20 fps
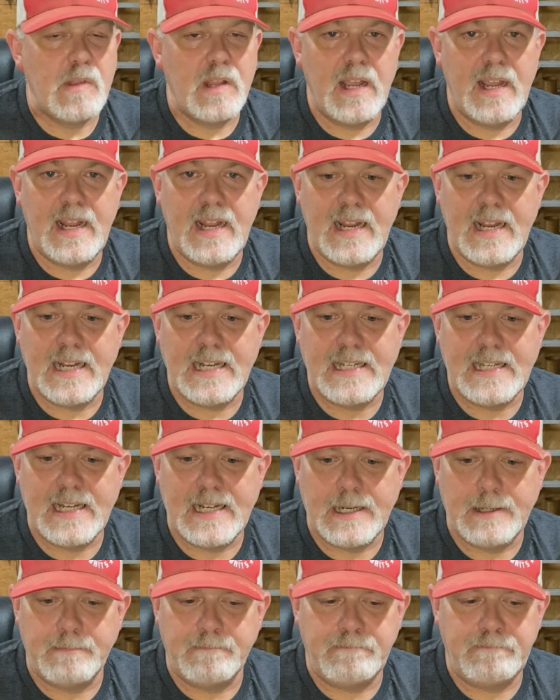And
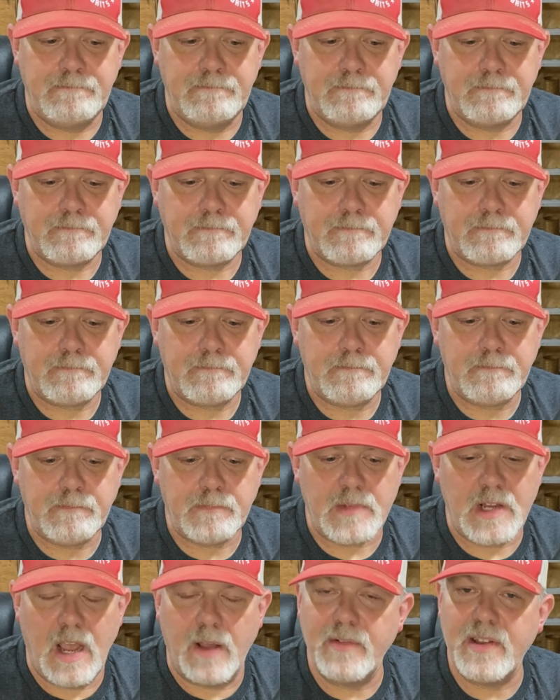um,
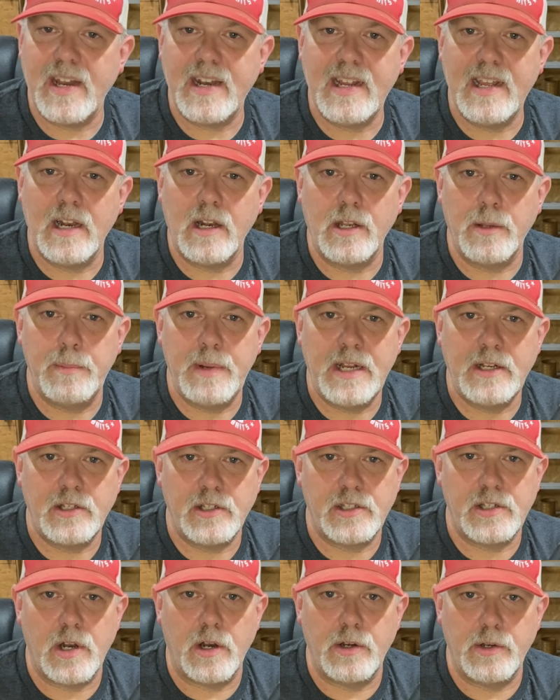I've got to get on the bench
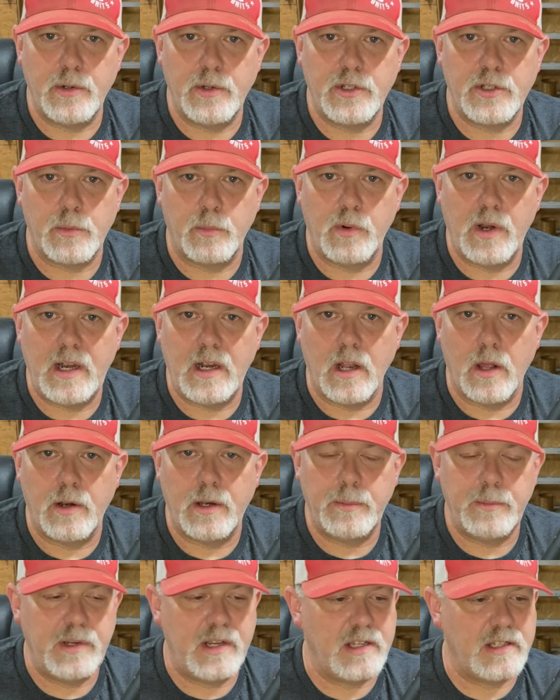and start doing some
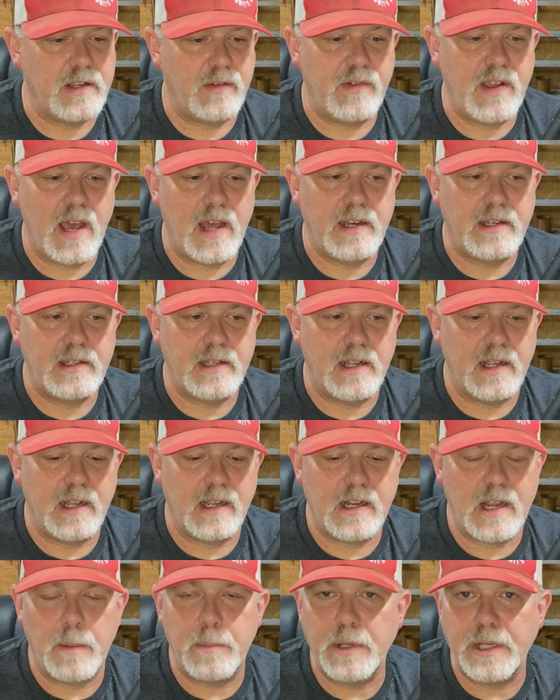reloading because I've got uh, a
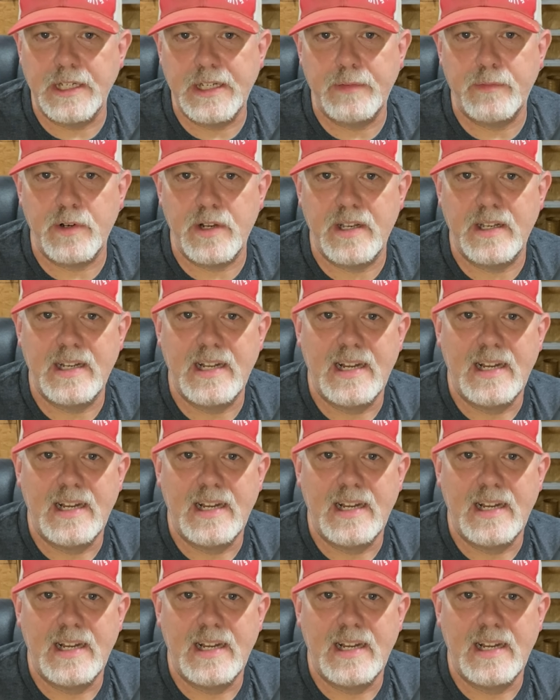couple of different